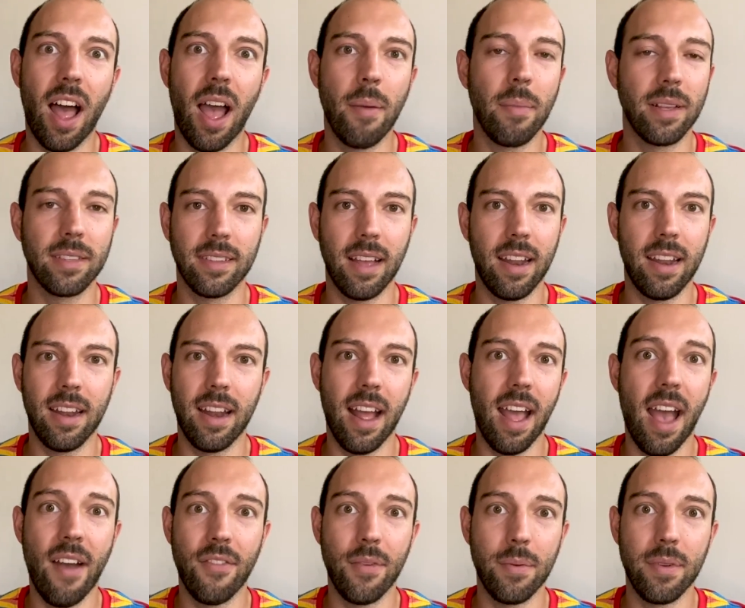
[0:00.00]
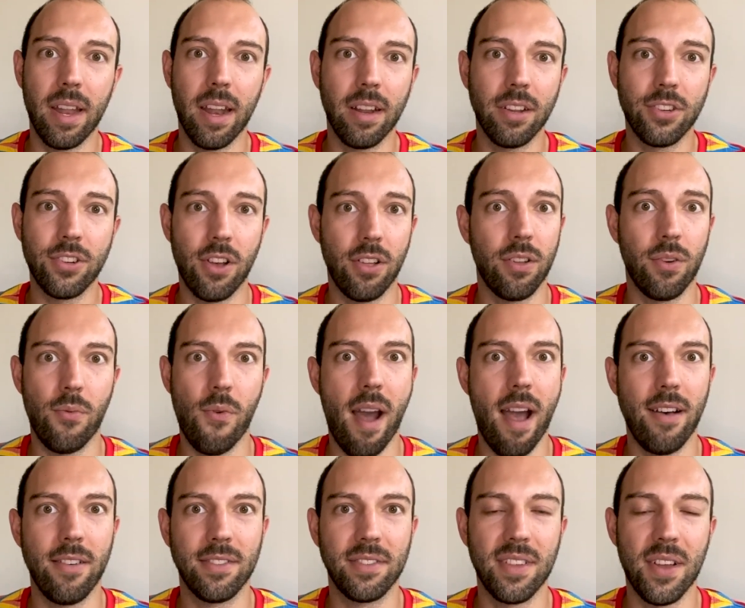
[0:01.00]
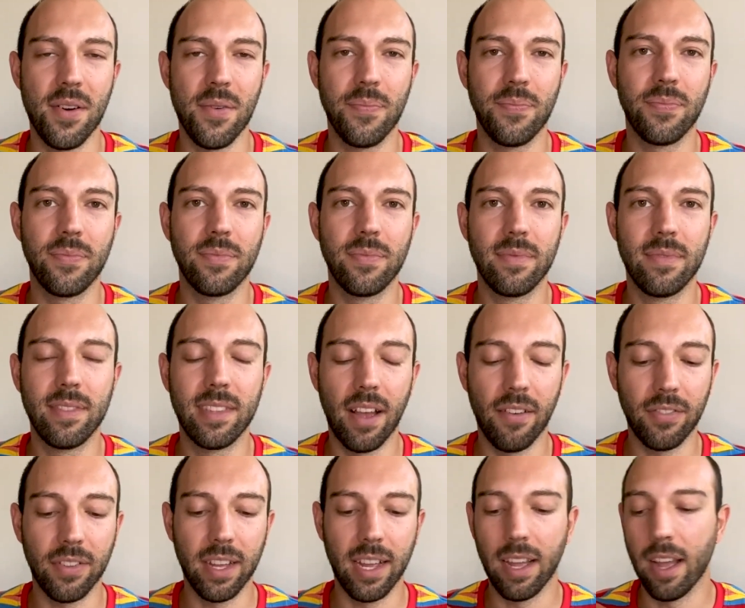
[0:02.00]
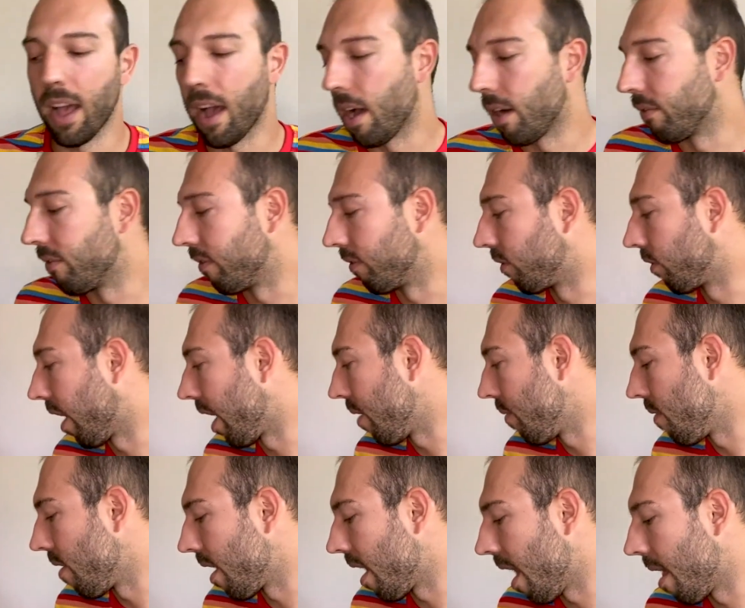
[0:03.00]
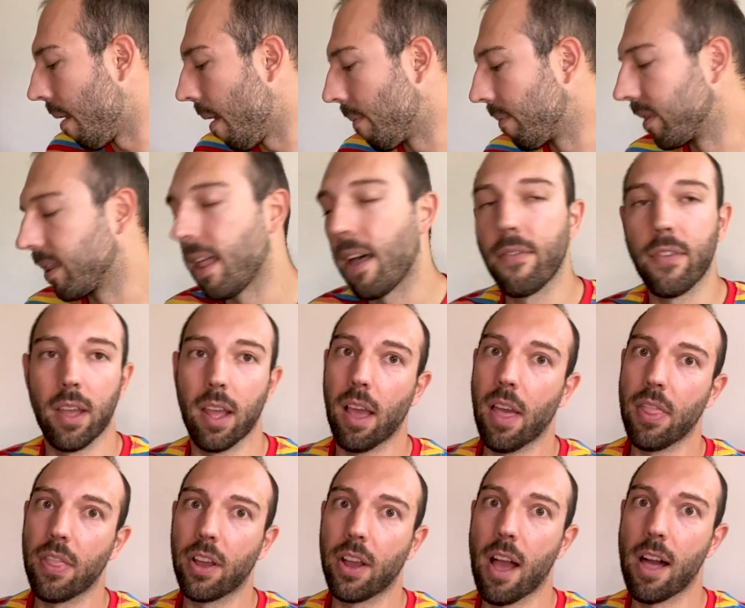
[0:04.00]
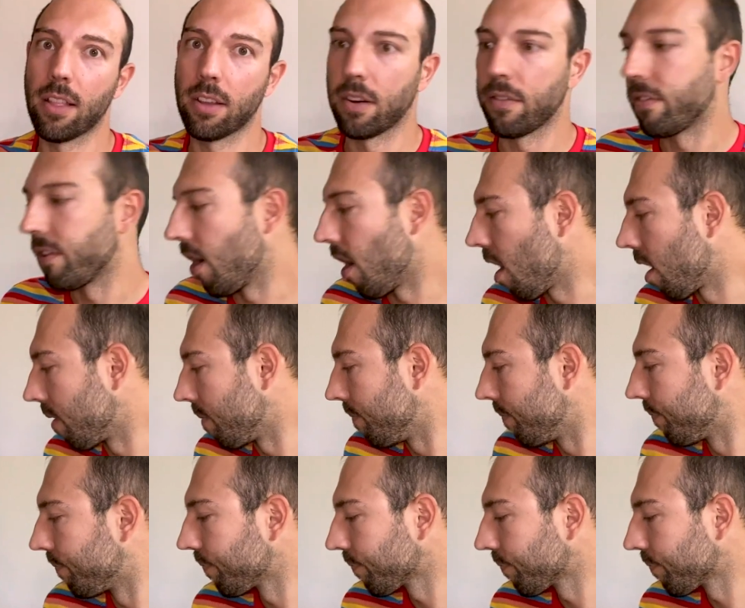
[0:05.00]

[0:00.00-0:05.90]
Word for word: I'm excited. I haven't knit a shawl in a while, so definitely a great one, and I'm loving the color of yarn.